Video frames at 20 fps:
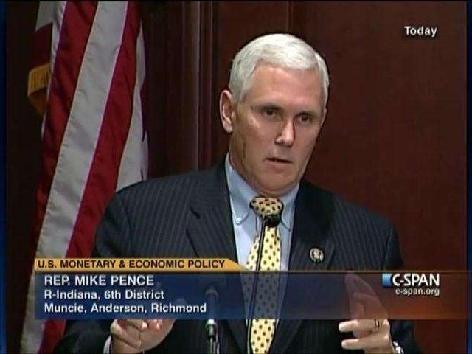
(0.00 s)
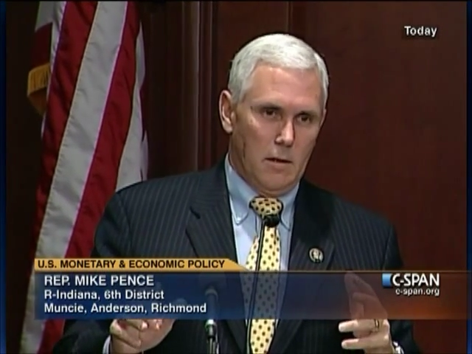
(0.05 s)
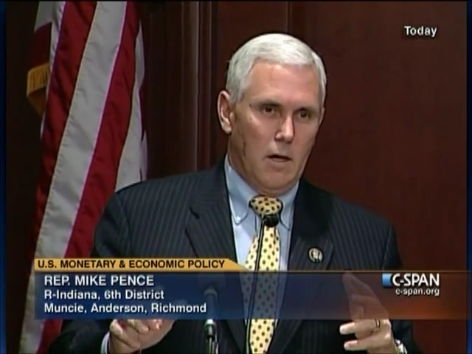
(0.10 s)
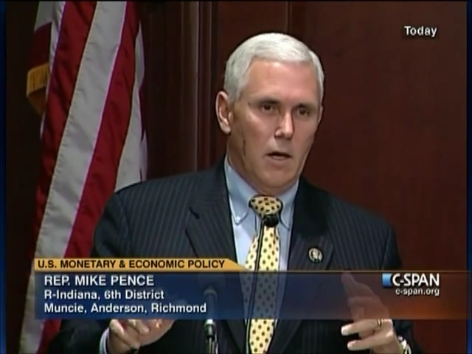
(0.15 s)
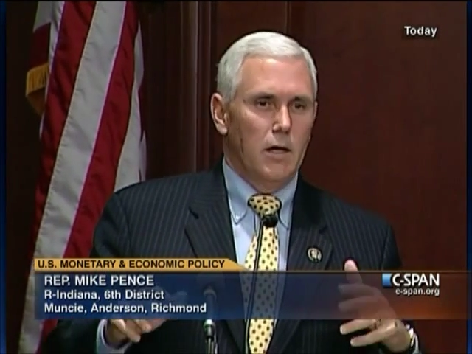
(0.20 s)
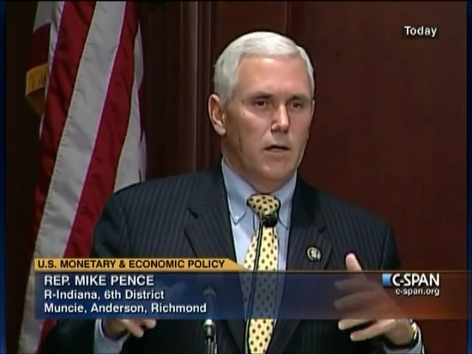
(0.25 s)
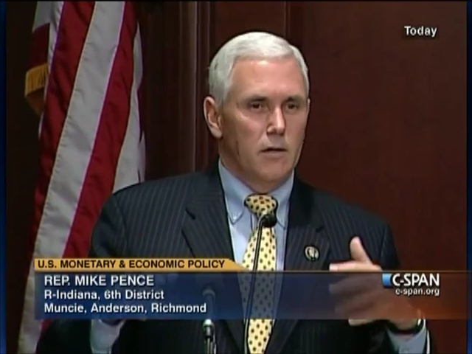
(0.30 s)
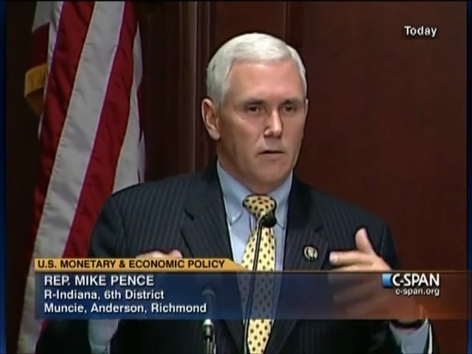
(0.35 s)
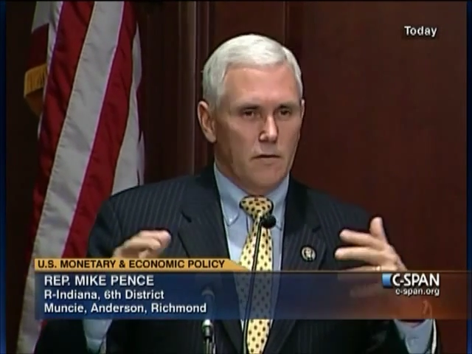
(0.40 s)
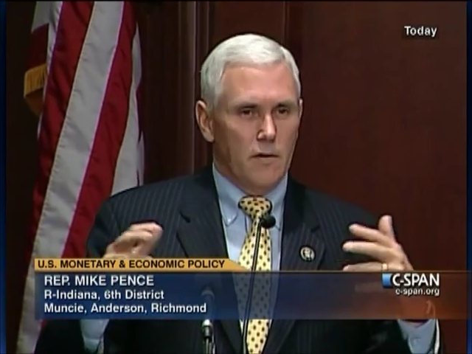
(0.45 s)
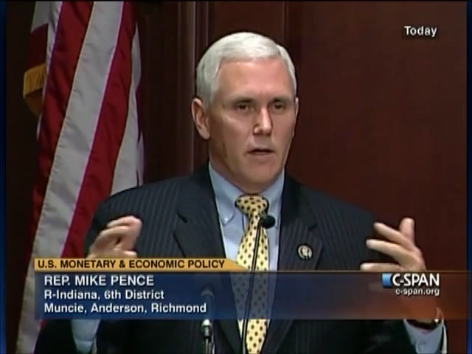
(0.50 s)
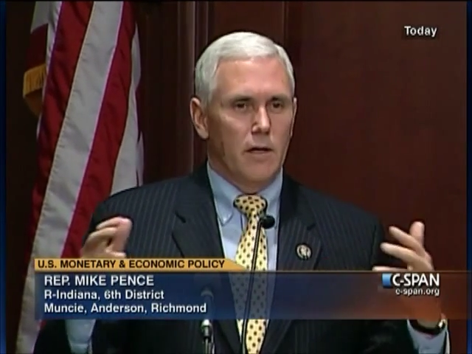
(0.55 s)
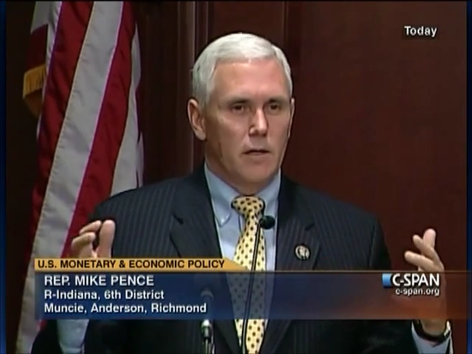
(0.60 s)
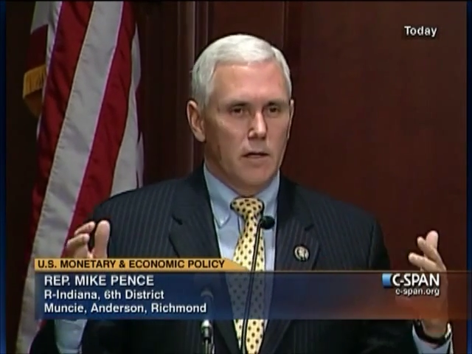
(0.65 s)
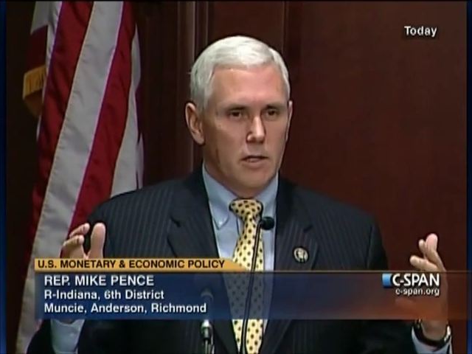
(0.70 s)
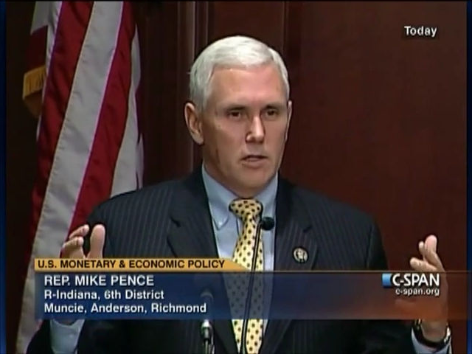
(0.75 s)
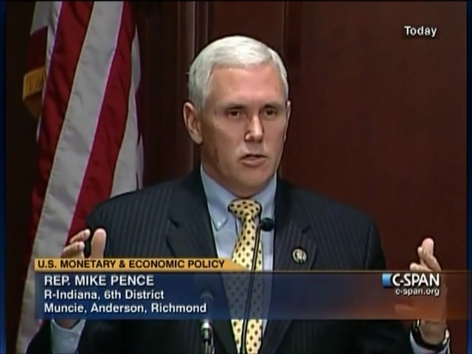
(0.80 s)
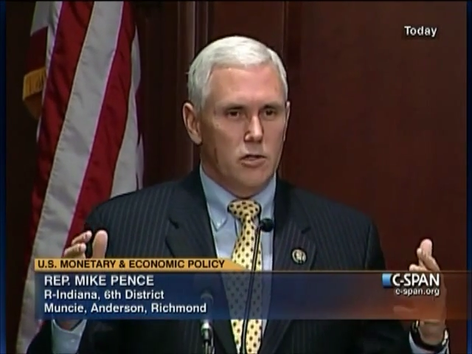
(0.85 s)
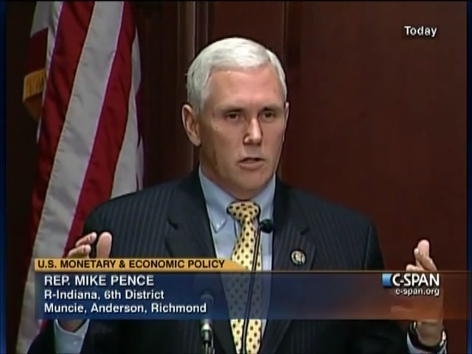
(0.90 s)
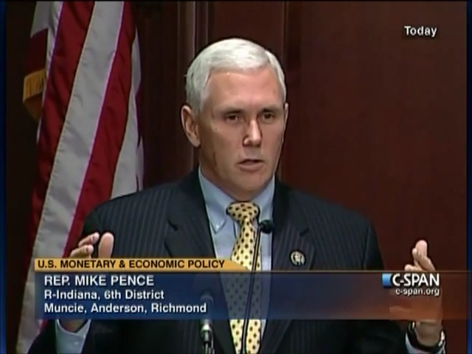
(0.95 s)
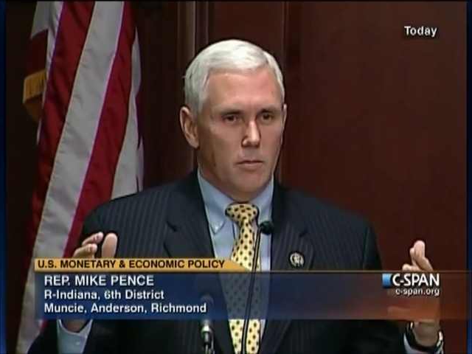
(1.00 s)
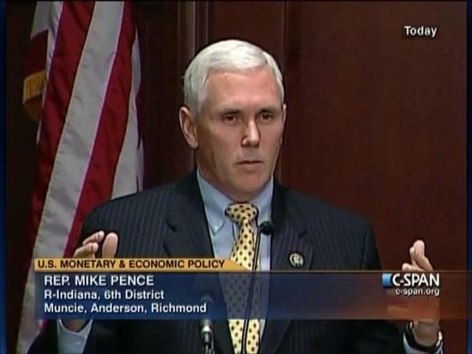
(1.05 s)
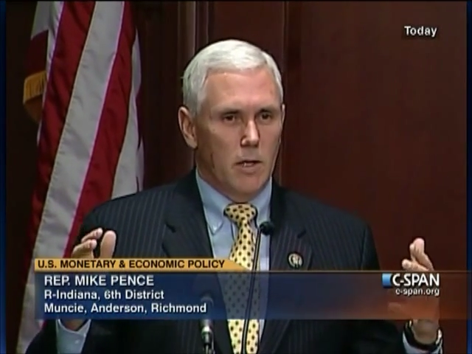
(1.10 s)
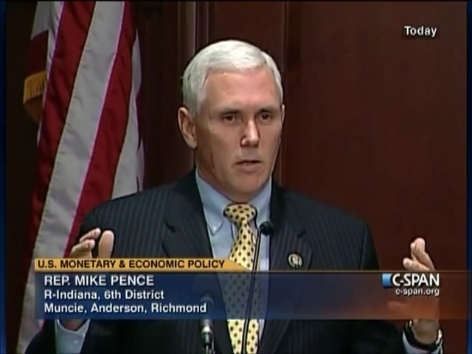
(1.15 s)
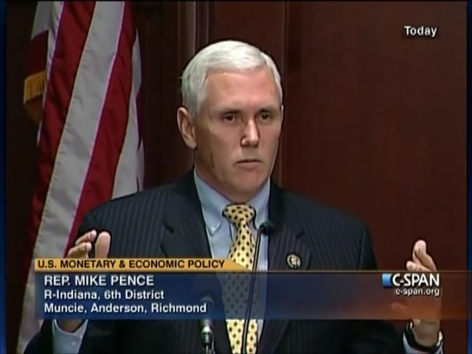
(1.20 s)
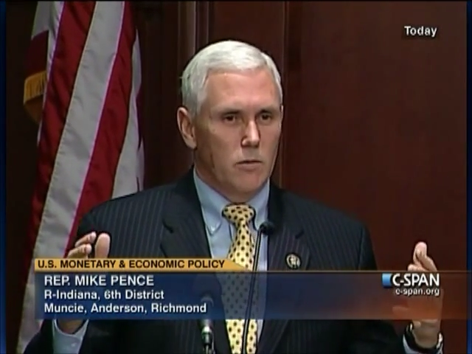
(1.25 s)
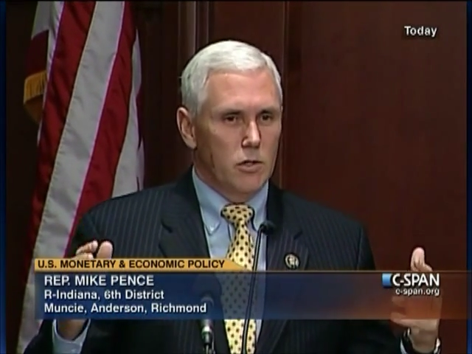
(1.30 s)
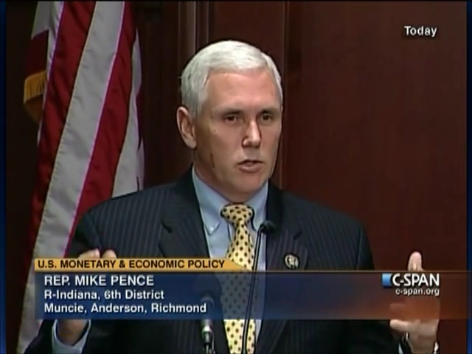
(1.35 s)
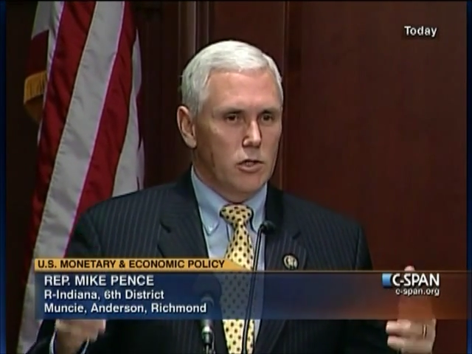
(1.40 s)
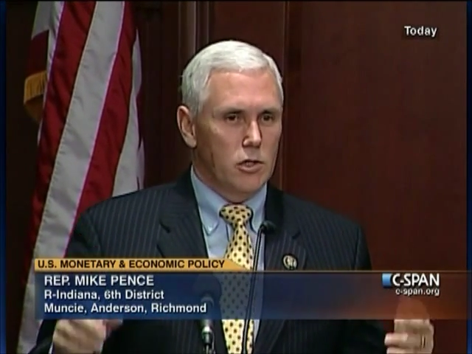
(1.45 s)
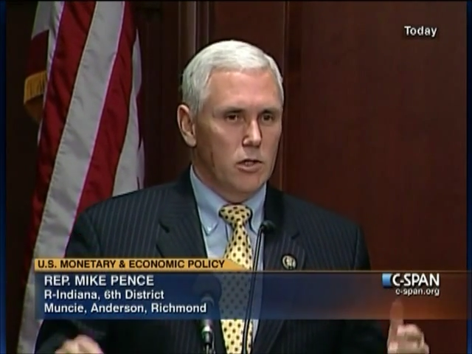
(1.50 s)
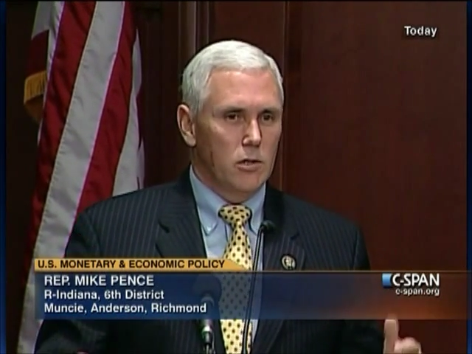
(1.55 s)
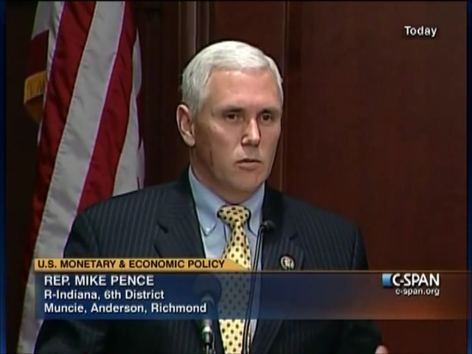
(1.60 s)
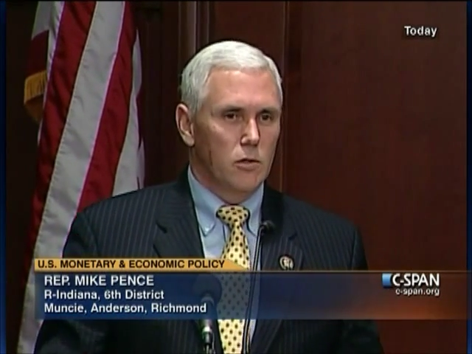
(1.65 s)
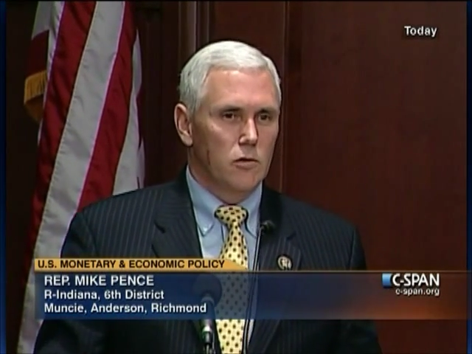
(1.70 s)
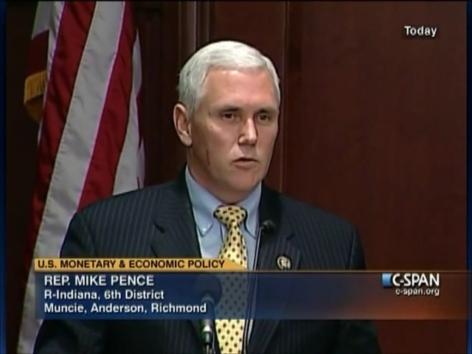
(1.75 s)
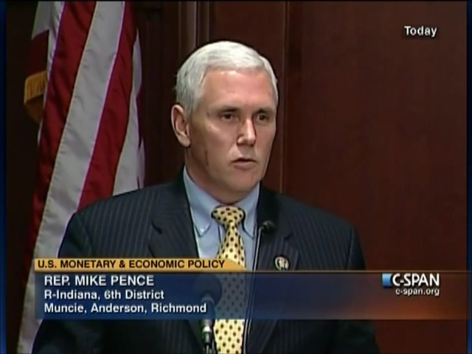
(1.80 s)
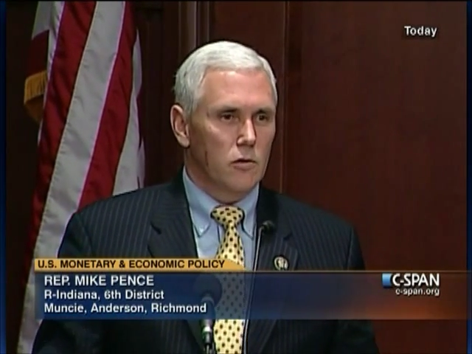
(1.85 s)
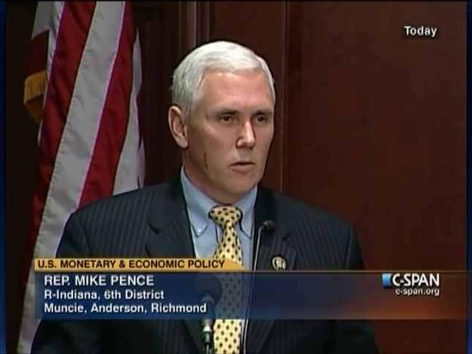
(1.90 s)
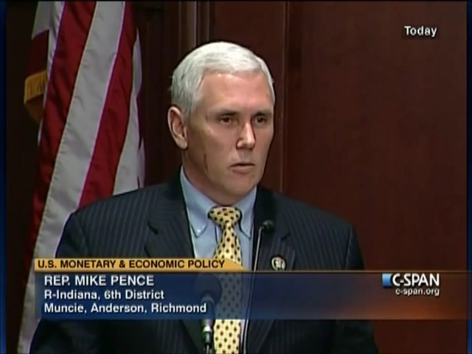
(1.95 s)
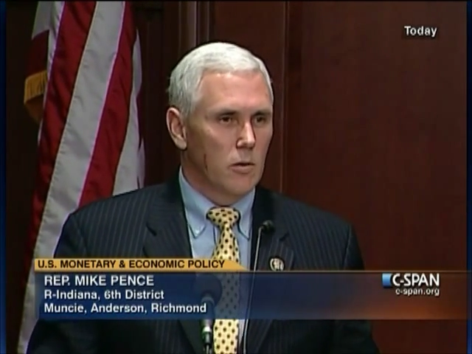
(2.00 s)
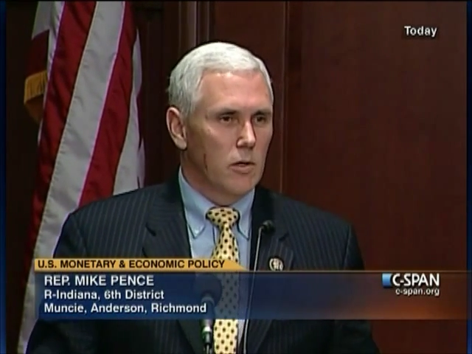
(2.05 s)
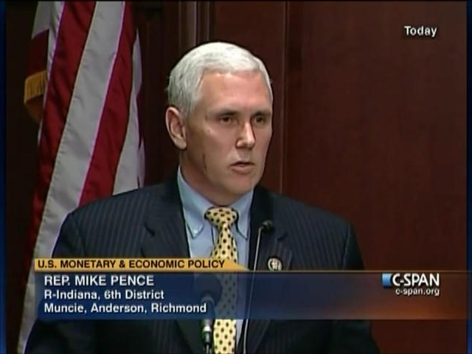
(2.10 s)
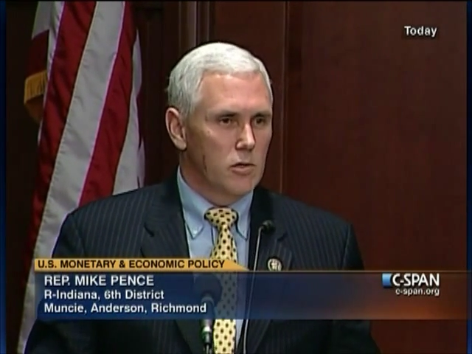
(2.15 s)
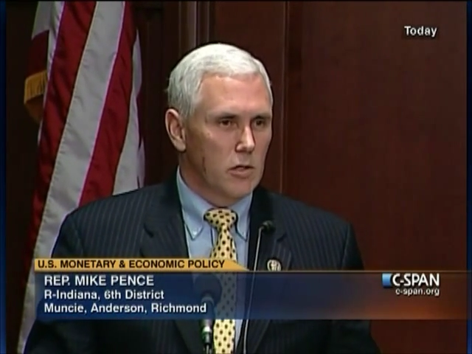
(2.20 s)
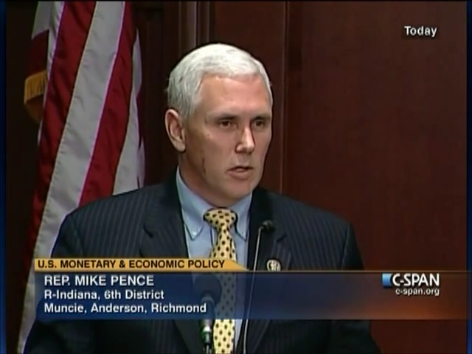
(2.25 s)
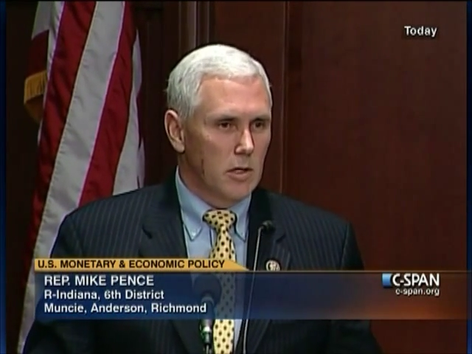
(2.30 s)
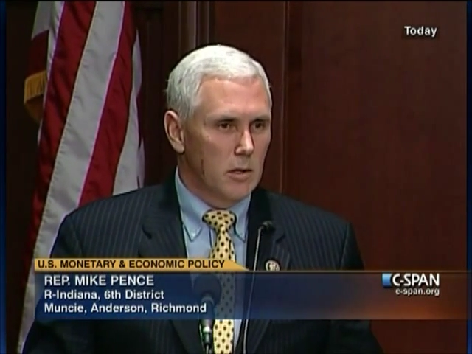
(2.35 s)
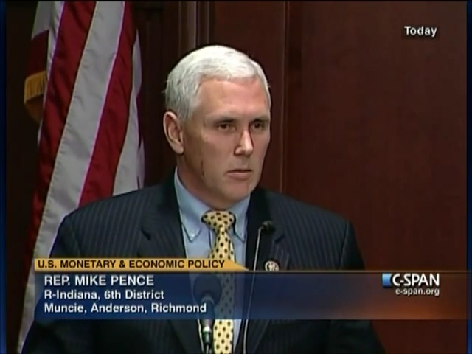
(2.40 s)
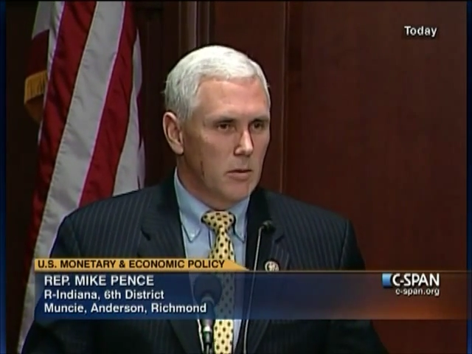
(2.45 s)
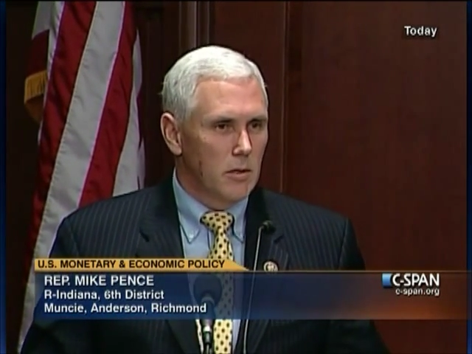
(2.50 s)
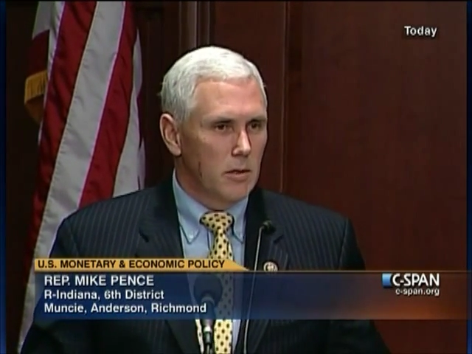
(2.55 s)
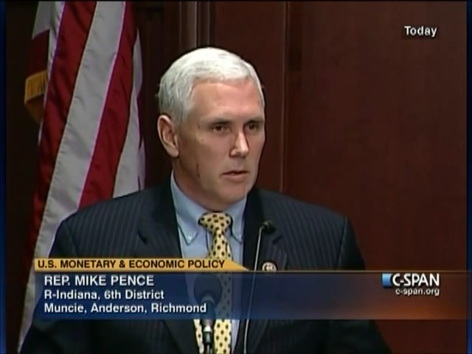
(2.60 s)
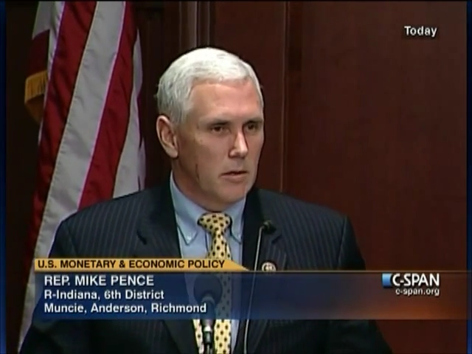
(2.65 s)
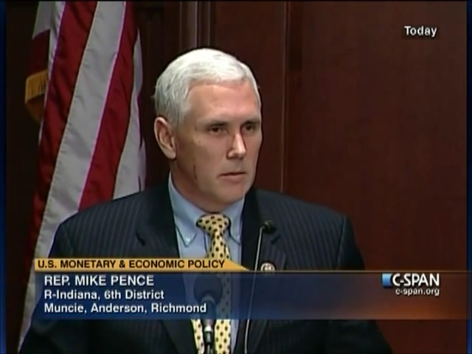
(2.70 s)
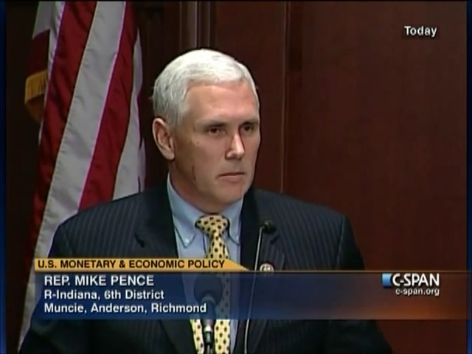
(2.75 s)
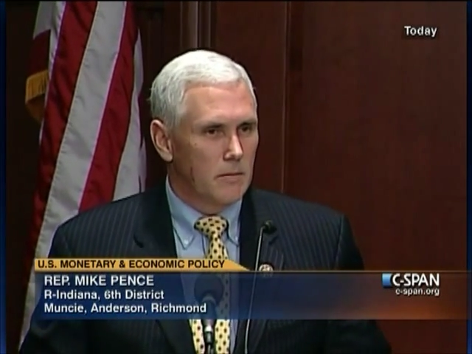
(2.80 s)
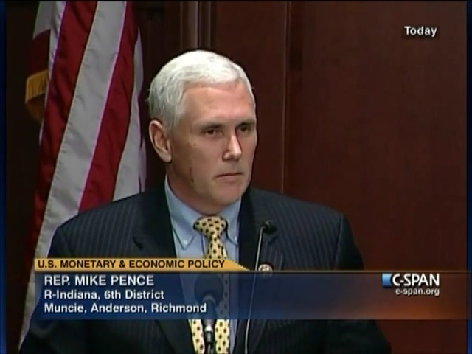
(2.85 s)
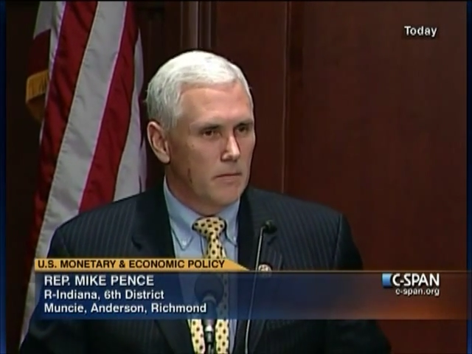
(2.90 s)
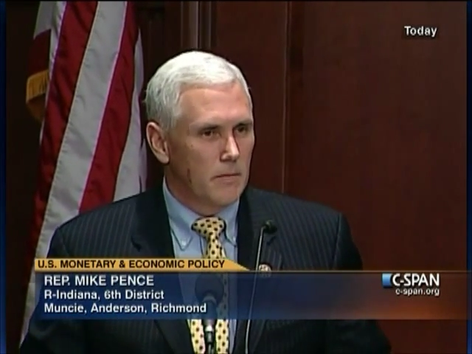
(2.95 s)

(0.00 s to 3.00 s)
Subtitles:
on the foundation upon which she was originally built.